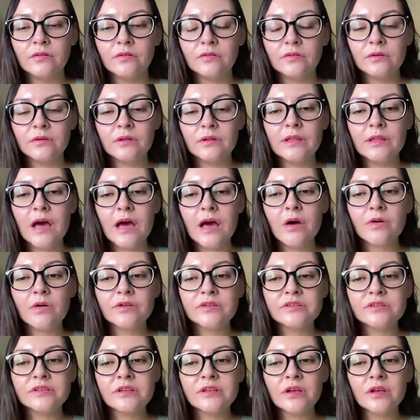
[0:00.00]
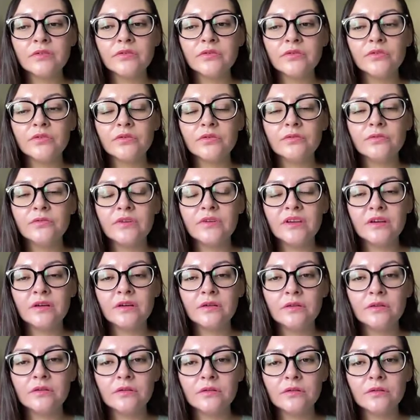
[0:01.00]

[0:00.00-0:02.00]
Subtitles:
to allow ourselves to feel